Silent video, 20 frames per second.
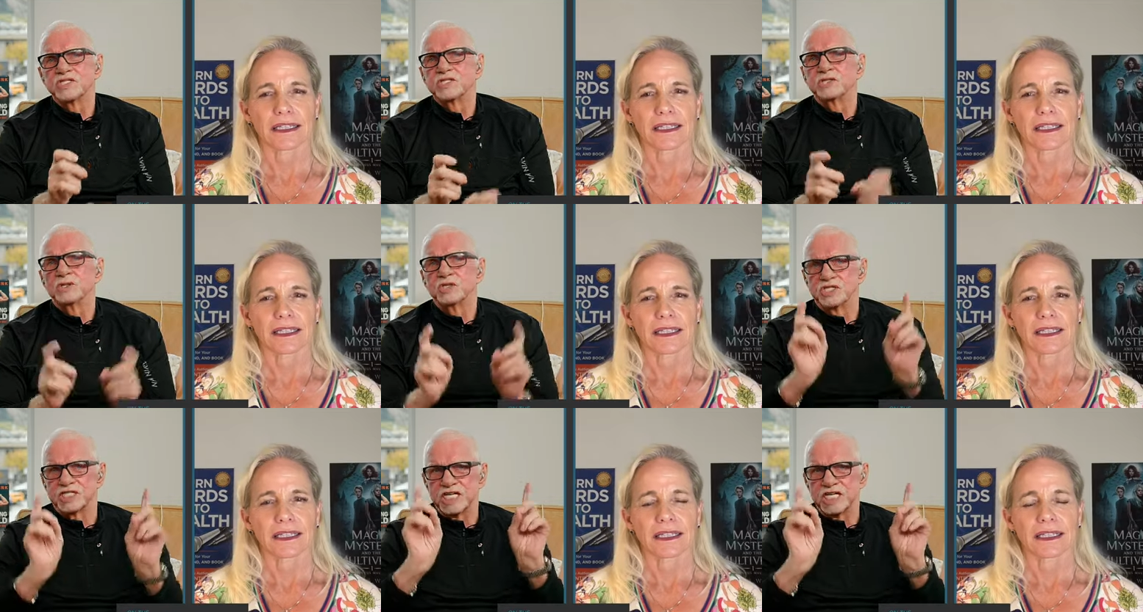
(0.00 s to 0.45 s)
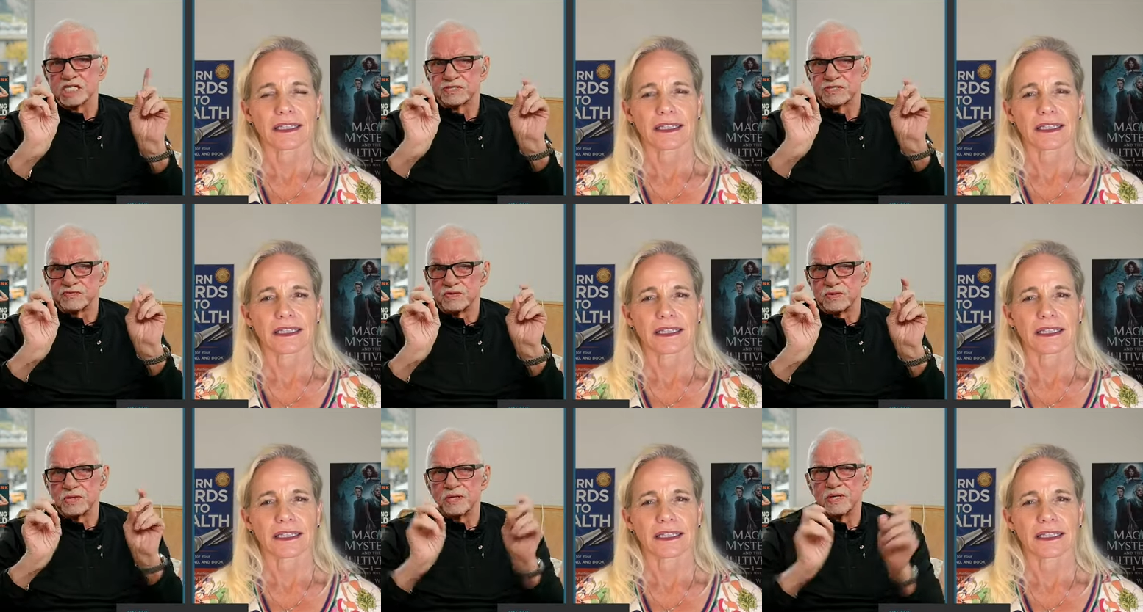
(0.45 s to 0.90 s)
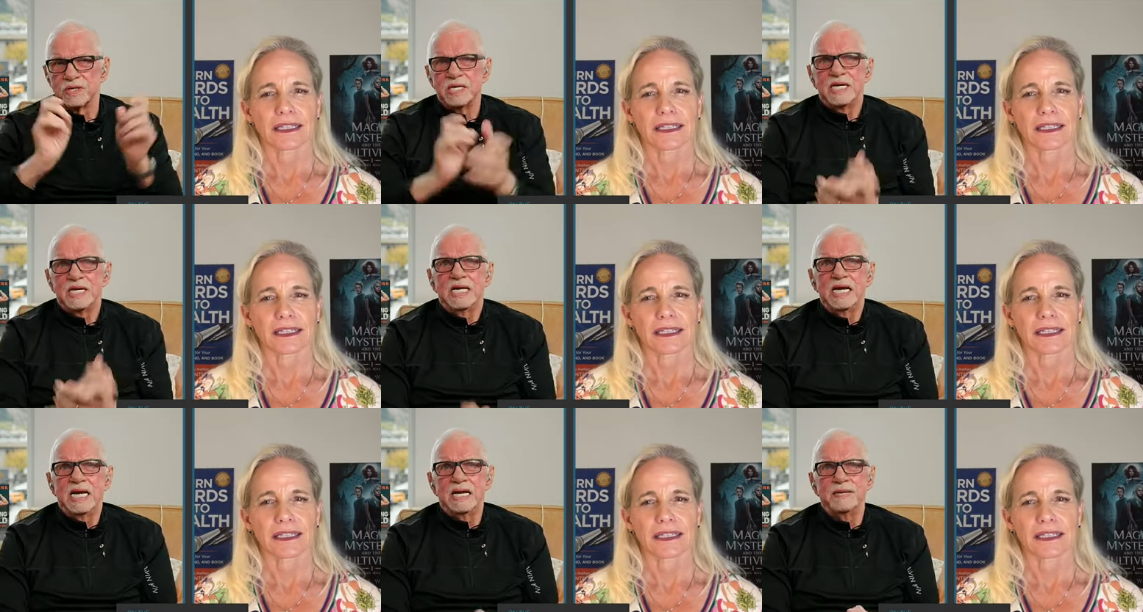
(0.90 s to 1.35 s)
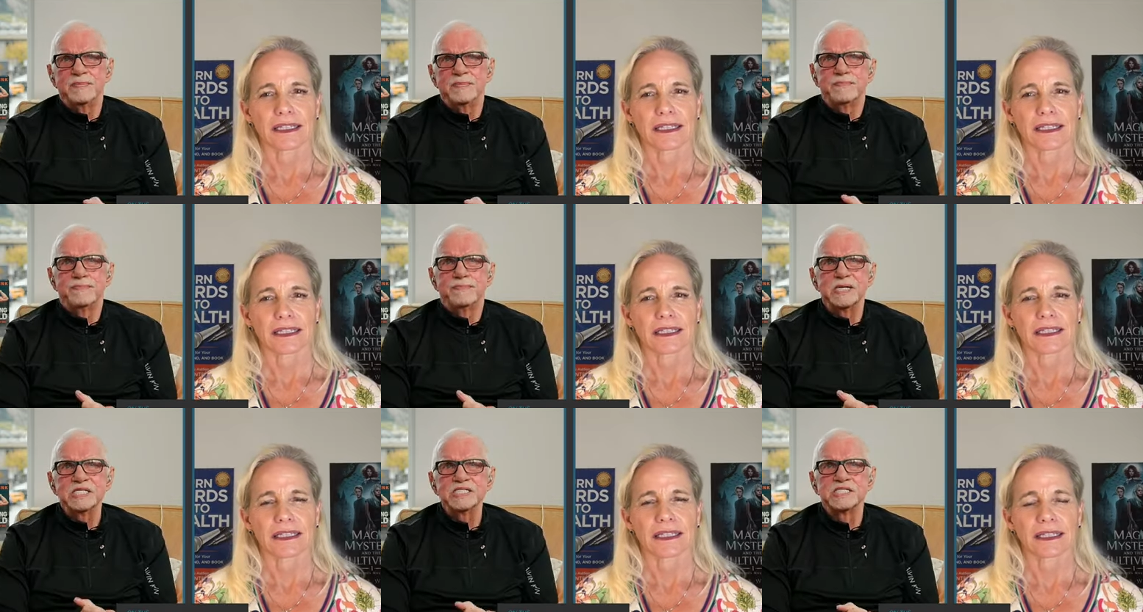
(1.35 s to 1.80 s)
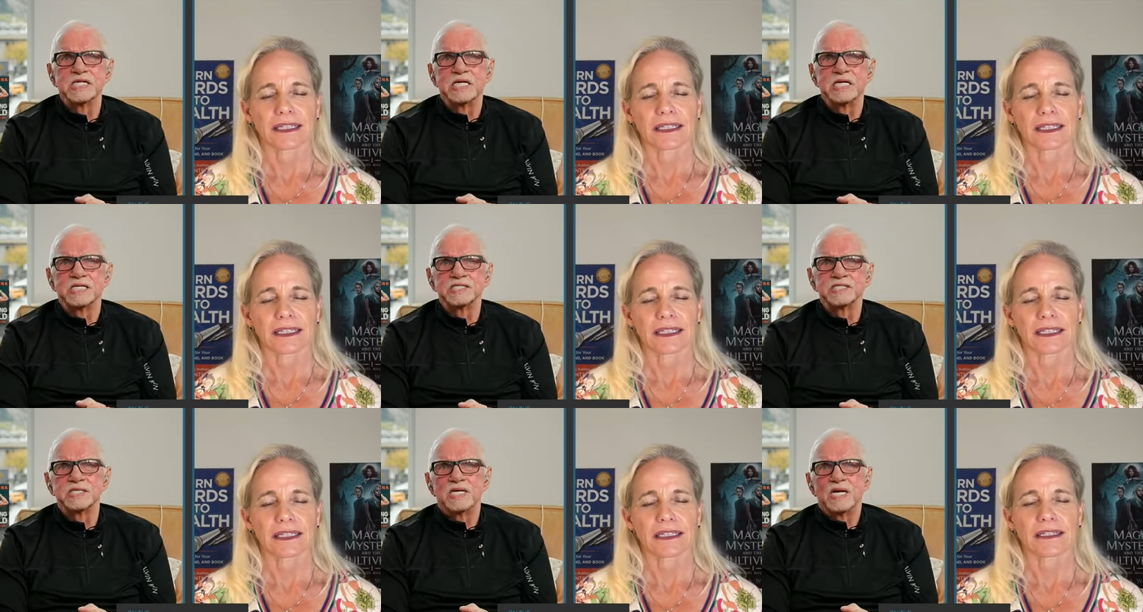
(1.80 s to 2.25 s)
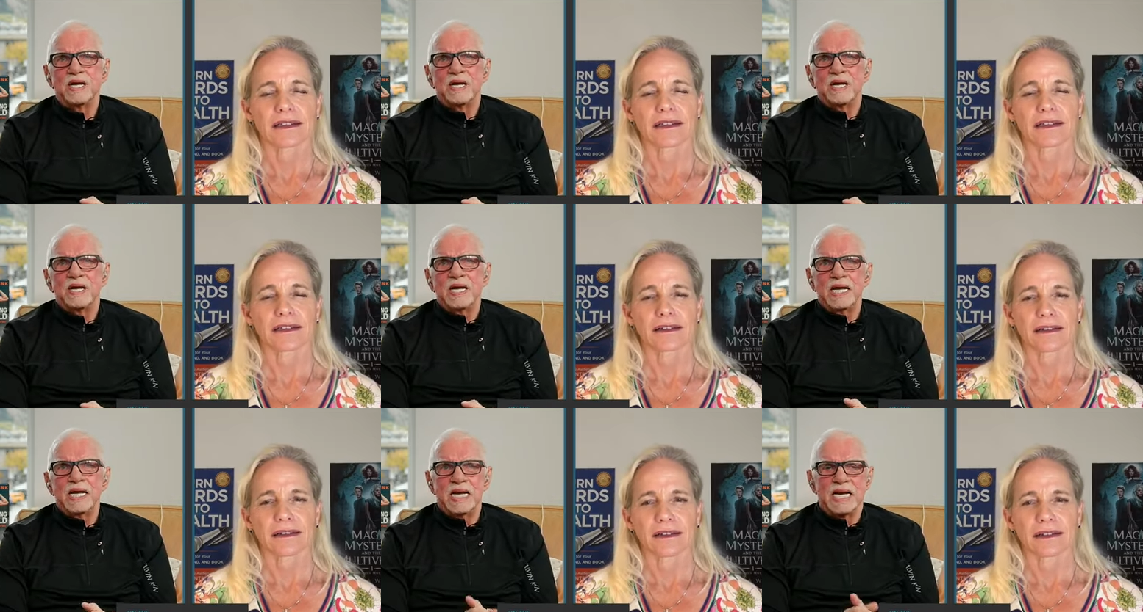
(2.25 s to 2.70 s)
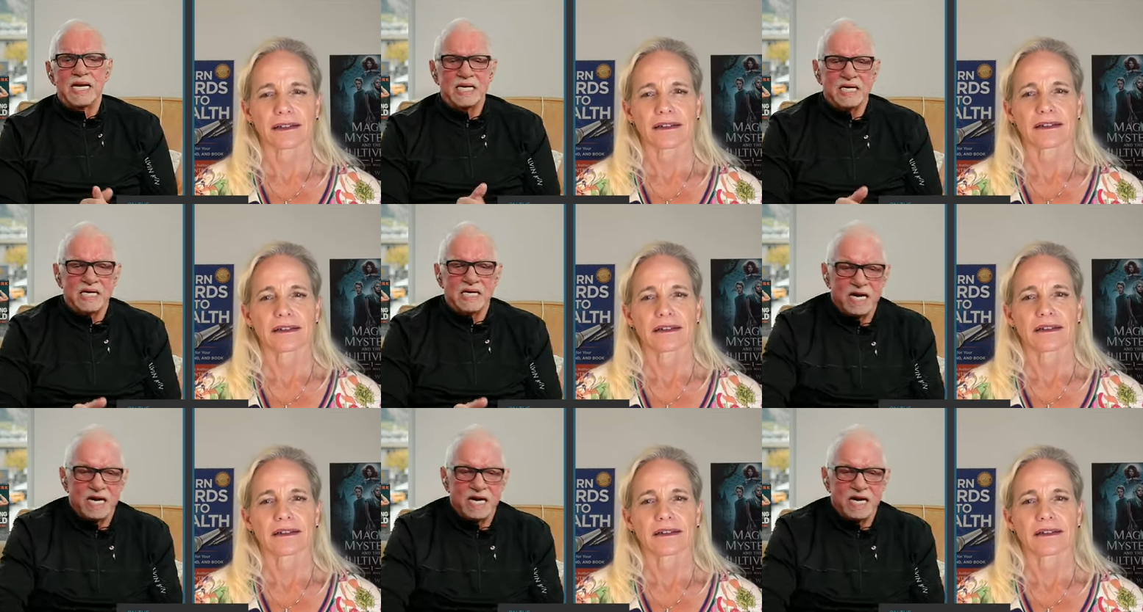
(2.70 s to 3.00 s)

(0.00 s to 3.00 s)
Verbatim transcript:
Speaker 1: successful in business. And